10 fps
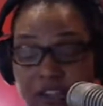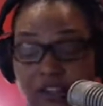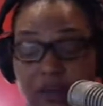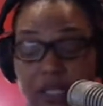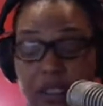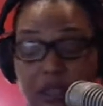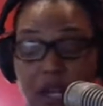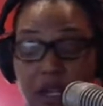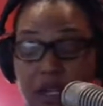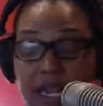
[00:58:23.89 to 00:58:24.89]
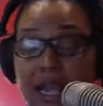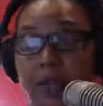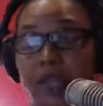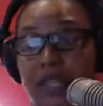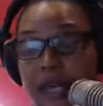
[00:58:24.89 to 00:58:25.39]
Spend a lot of
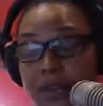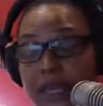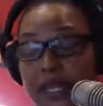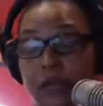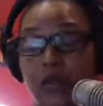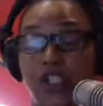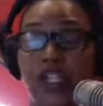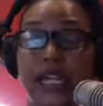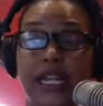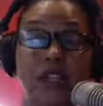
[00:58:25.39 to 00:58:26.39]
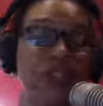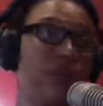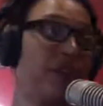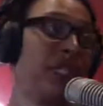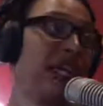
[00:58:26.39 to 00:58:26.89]
time with them, and it will change
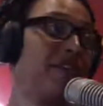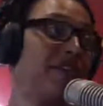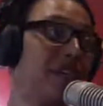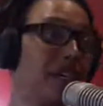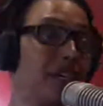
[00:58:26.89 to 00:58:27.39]
your life.